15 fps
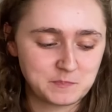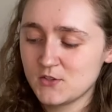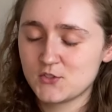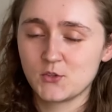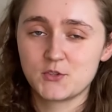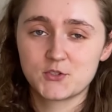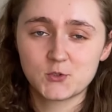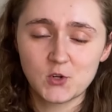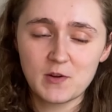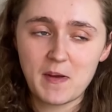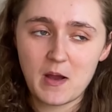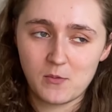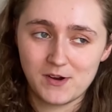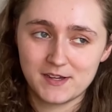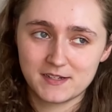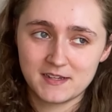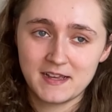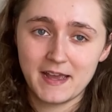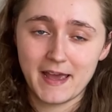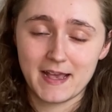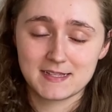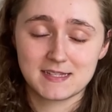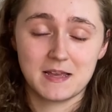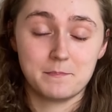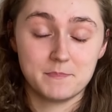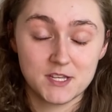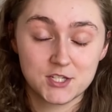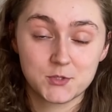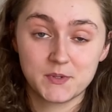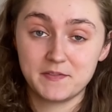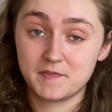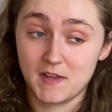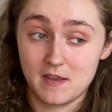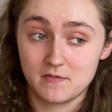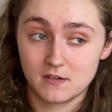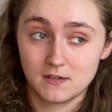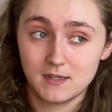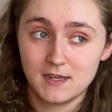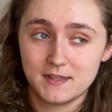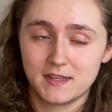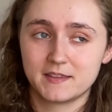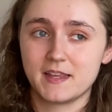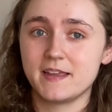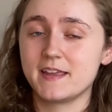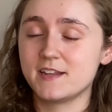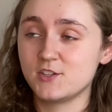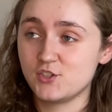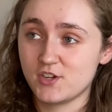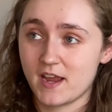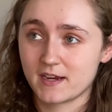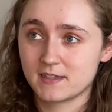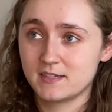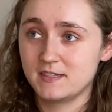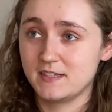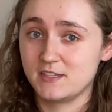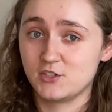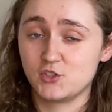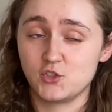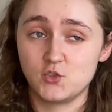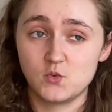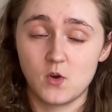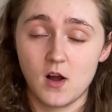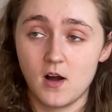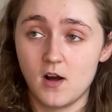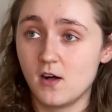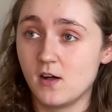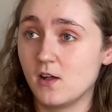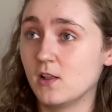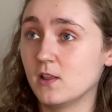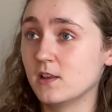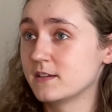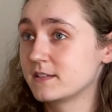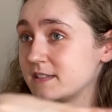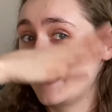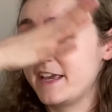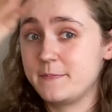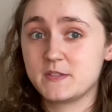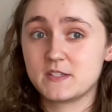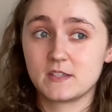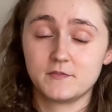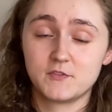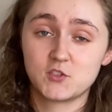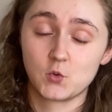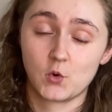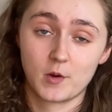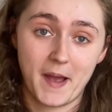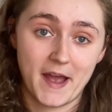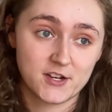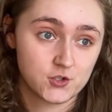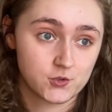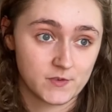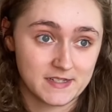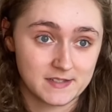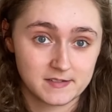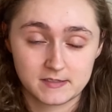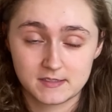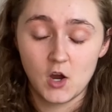So the store-bought one has that mystery flavor that they inject into all types of store-bought treats.